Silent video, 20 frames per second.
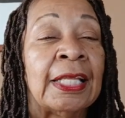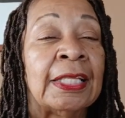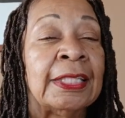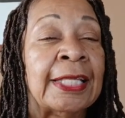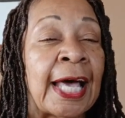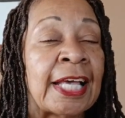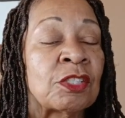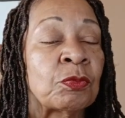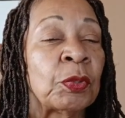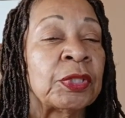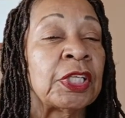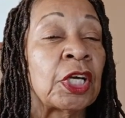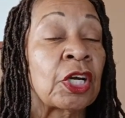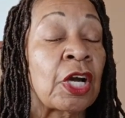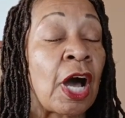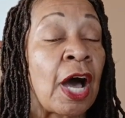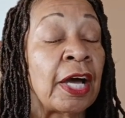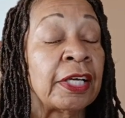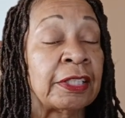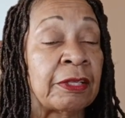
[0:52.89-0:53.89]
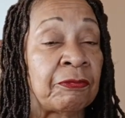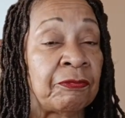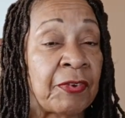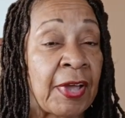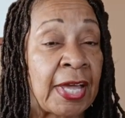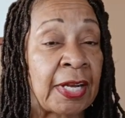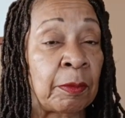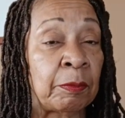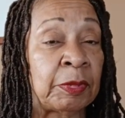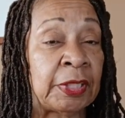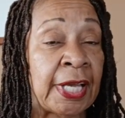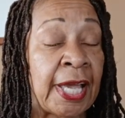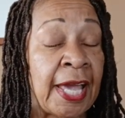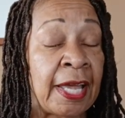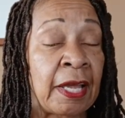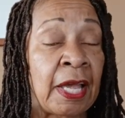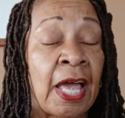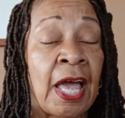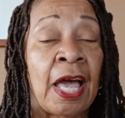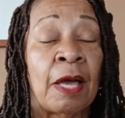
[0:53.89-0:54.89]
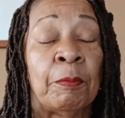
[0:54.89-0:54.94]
That's what they're calling the phantom debt.